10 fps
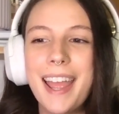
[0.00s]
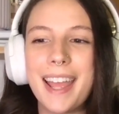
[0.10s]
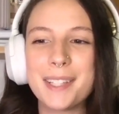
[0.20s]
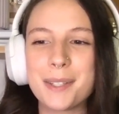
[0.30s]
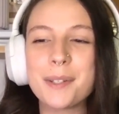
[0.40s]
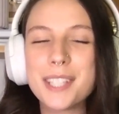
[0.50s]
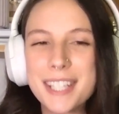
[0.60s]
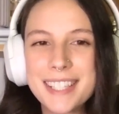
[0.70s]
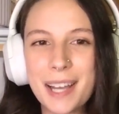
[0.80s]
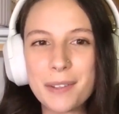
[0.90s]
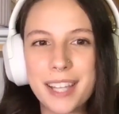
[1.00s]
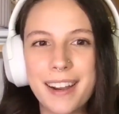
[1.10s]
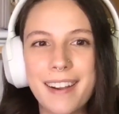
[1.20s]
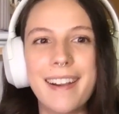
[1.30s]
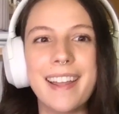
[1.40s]
And so she's out
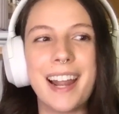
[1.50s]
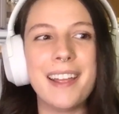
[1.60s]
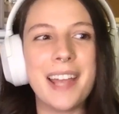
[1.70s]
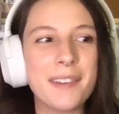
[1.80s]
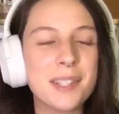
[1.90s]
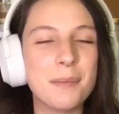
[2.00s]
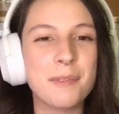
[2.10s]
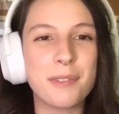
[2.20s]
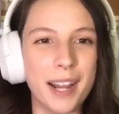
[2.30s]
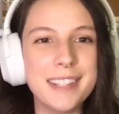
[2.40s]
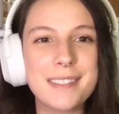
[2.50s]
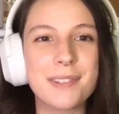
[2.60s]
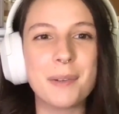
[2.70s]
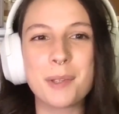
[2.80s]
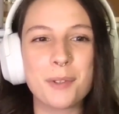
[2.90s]
there, and I have some friends
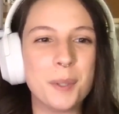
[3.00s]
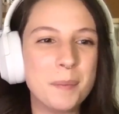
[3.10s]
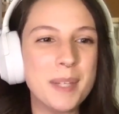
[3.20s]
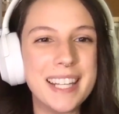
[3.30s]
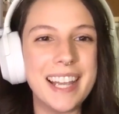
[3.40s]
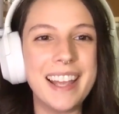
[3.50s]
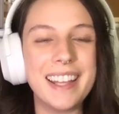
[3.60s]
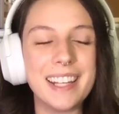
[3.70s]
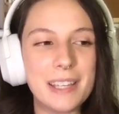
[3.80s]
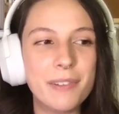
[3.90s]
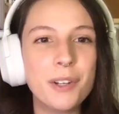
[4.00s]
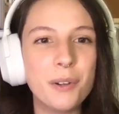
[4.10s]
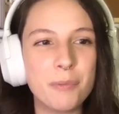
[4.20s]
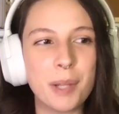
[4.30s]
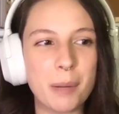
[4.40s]
from social media and even
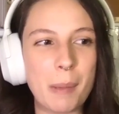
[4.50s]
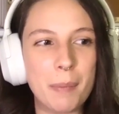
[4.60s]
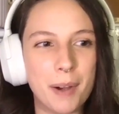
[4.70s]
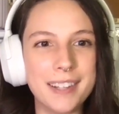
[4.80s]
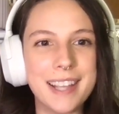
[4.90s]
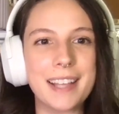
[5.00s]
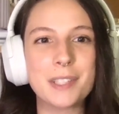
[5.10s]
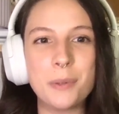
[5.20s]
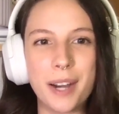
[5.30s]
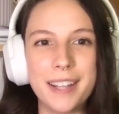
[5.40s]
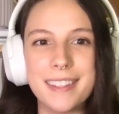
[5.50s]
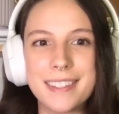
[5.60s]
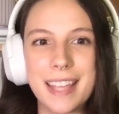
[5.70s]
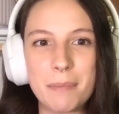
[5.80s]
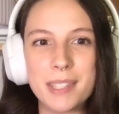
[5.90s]
who have been on my podcast who are in the
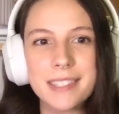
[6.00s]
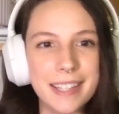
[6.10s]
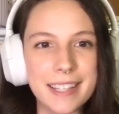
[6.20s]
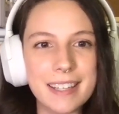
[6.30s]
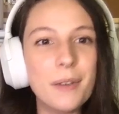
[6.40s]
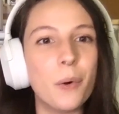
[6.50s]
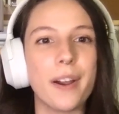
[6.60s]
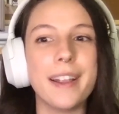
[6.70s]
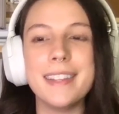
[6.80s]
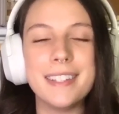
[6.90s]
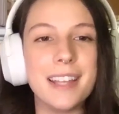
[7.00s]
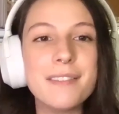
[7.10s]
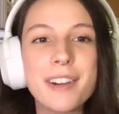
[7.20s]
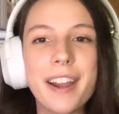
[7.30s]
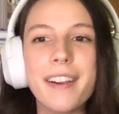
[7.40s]
same city or in the
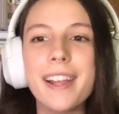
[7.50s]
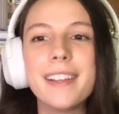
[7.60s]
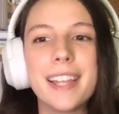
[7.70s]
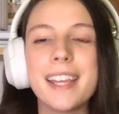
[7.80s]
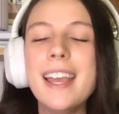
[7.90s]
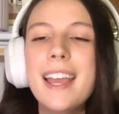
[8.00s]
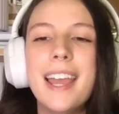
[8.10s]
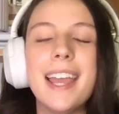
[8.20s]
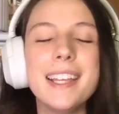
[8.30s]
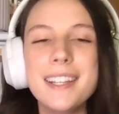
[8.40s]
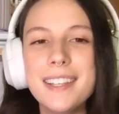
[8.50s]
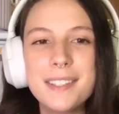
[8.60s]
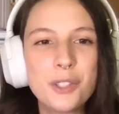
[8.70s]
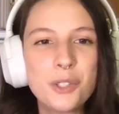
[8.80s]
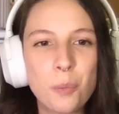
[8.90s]
Denver area. Like, it
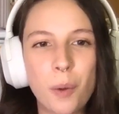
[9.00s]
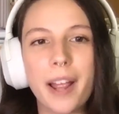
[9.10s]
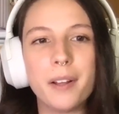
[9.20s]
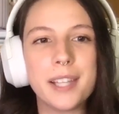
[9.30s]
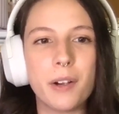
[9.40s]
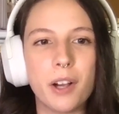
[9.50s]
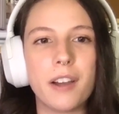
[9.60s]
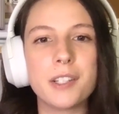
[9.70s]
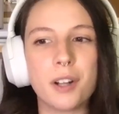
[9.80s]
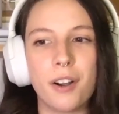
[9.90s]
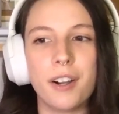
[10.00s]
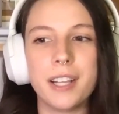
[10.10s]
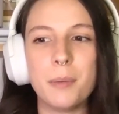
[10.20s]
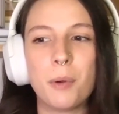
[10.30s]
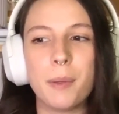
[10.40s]
is just wild how God is
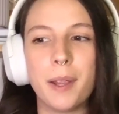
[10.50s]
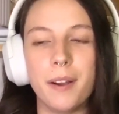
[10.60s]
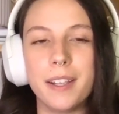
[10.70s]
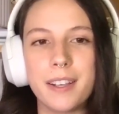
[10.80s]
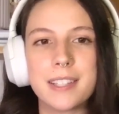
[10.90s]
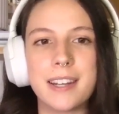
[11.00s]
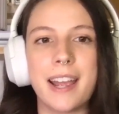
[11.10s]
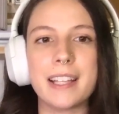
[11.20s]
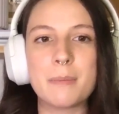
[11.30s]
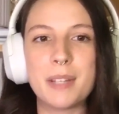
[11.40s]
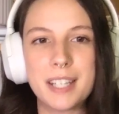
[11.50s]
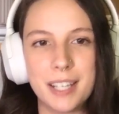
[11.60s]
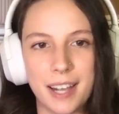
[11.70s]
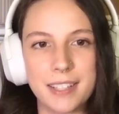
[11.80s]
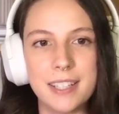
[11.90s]
already preparing us and has been
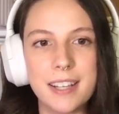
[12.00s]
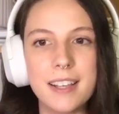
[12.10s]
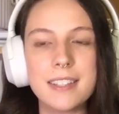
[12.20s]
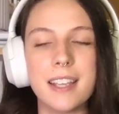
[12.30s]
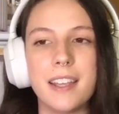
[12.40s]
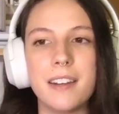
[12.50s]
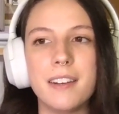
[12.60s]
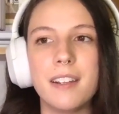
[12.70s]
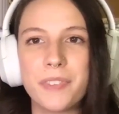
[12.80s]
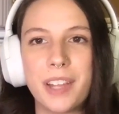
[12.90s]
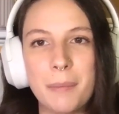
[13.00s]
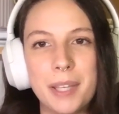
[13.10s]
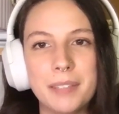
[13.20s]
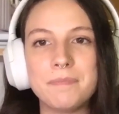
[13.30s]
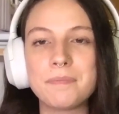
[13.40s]
connecting us. And I
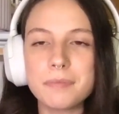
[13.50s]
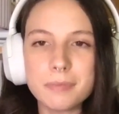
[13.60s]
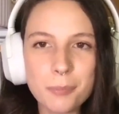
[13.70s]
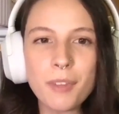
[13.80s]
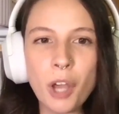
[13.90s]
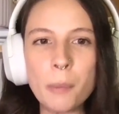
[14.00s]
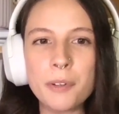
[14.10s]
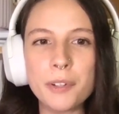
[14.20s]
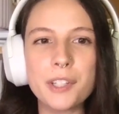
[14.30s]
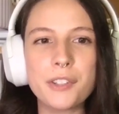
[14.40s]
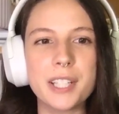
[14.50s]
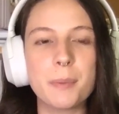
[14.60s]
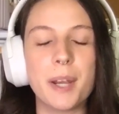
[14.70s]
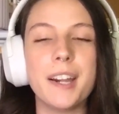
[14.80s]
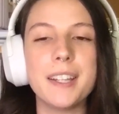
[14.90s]
mean, I'll be really
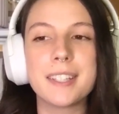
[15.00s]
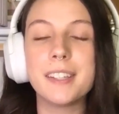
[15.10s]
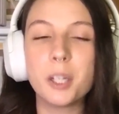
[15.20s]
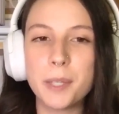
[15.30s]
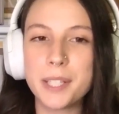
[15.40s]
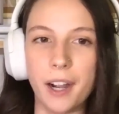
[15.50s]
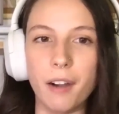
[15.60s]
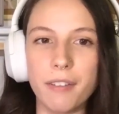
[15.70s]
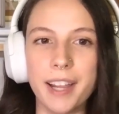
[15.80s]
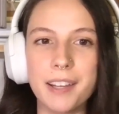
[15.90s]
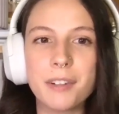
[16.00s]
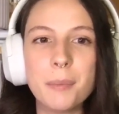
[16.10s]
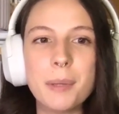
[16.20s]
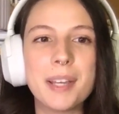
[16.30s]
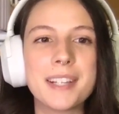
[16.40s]
transparent. It's a little bit terrifying for
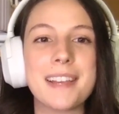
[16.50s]
me because